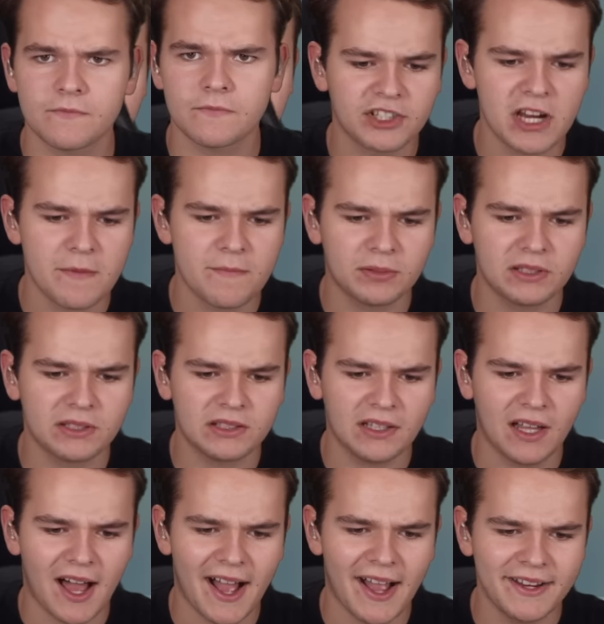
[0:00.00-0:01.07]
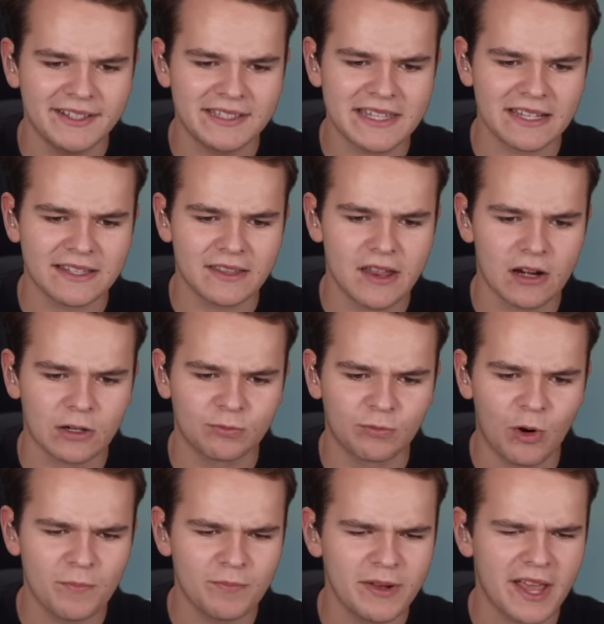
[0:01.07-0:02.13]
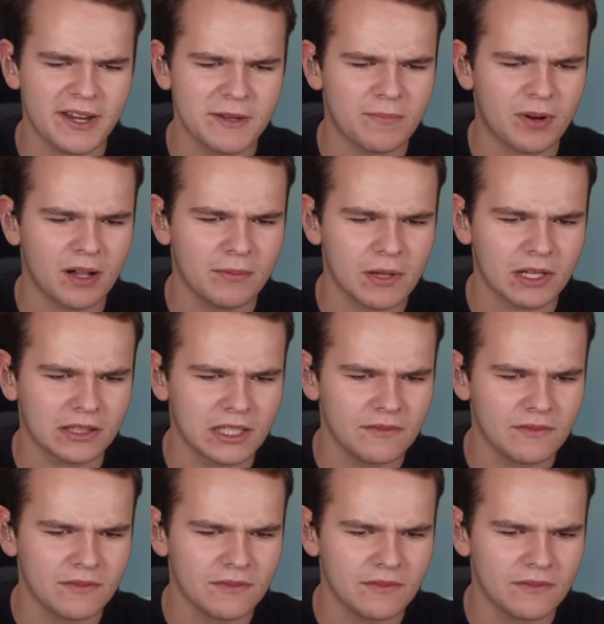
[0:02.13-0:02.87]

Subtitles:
actually implies that there won't be any public